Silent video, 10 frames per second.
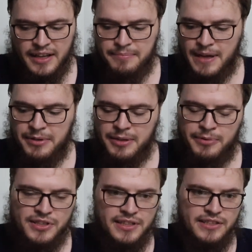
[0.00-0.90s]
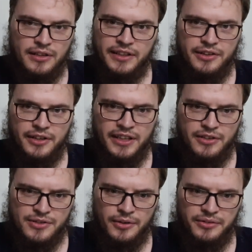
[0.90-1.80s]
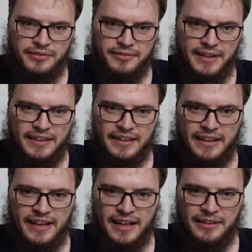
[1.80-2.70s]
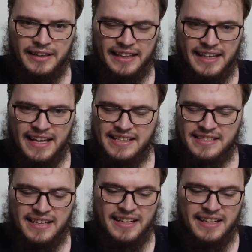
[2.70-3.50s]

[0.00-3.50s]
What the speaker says: maybe the person is only 30 years old, and like he has